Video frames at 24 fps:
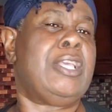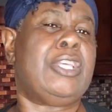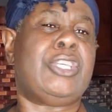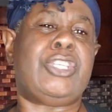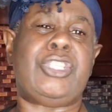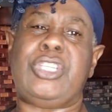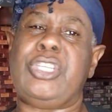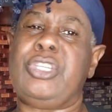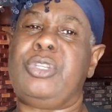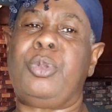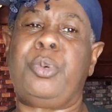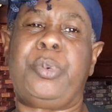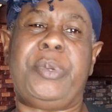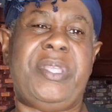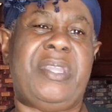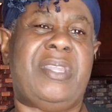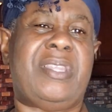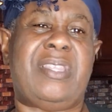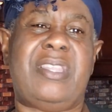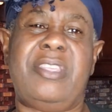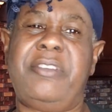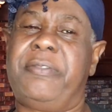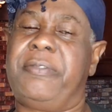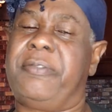She do
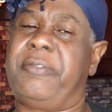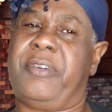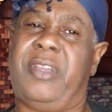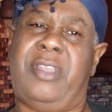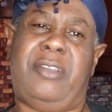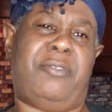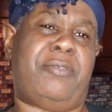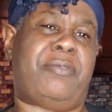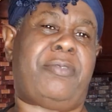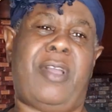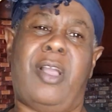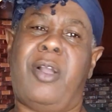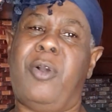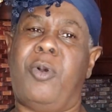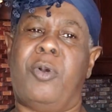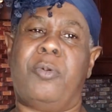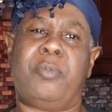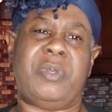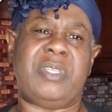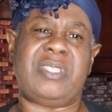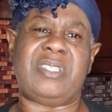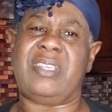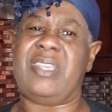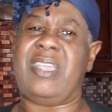it different from how
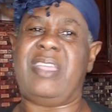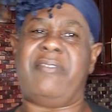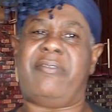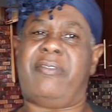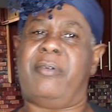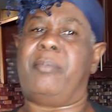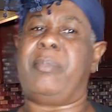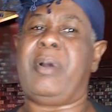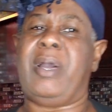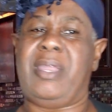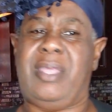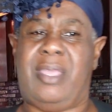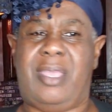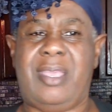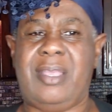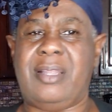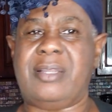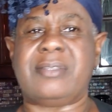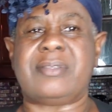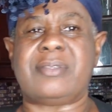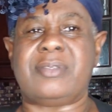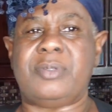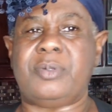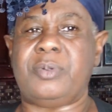I see everybody
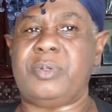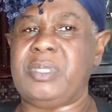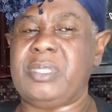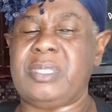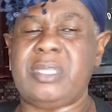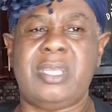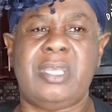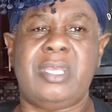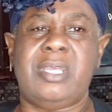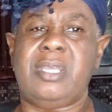else do it.